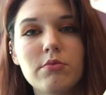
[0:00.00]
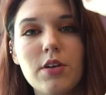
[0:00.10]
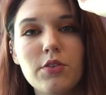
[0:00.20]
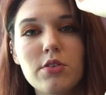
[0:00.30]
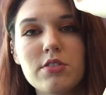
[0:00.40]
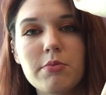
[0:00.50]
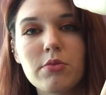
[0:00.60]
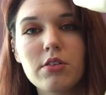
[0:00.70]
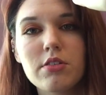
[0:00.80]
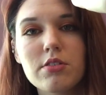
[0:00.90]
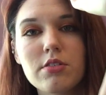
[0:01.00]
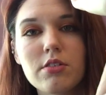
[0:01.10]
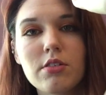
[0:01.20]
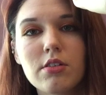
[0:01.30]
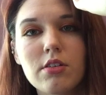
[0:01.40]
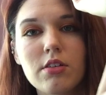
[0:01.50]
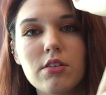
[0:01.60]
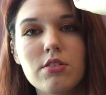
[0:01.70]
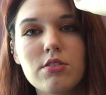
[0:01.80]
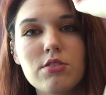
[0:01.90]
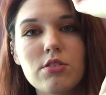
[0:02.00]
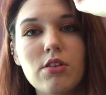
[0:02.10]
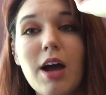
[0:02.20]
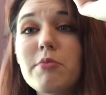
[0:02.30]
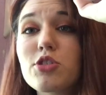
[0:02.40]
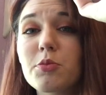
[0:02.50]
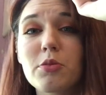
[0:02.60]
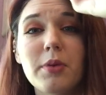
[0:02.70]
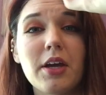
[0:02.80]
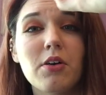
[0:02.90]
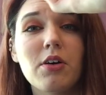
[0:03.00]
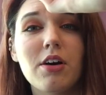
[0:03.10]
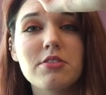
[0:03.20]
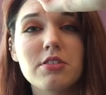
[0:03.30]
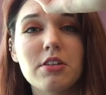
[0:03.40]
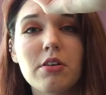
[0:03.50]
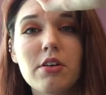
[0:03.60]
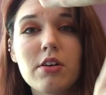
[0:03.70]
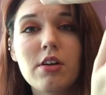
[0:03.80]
of a resemblance to. I'm super pale also.